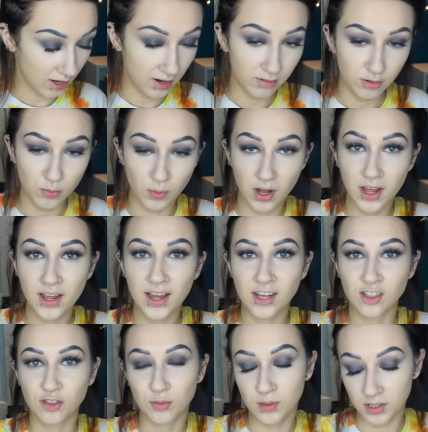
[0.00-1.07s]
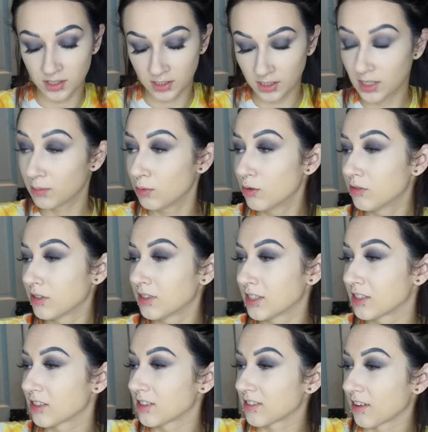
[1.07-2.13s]
I don't know why, I just wanna like keep using
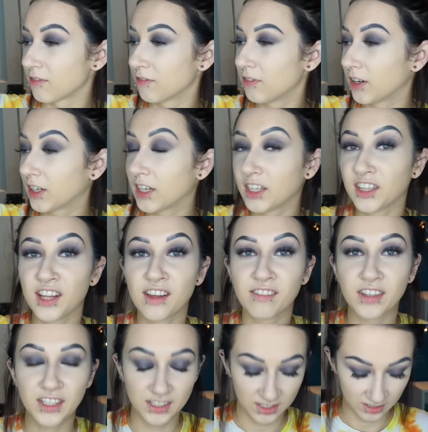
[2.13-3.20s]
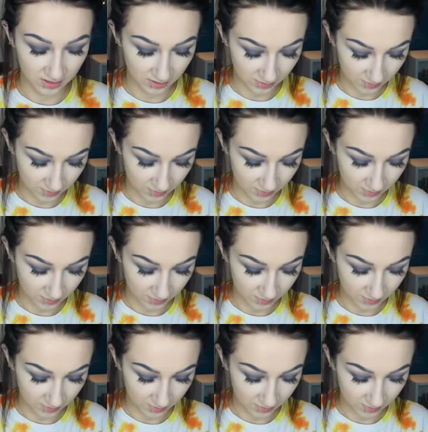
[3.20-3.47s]
this because I fucking love it.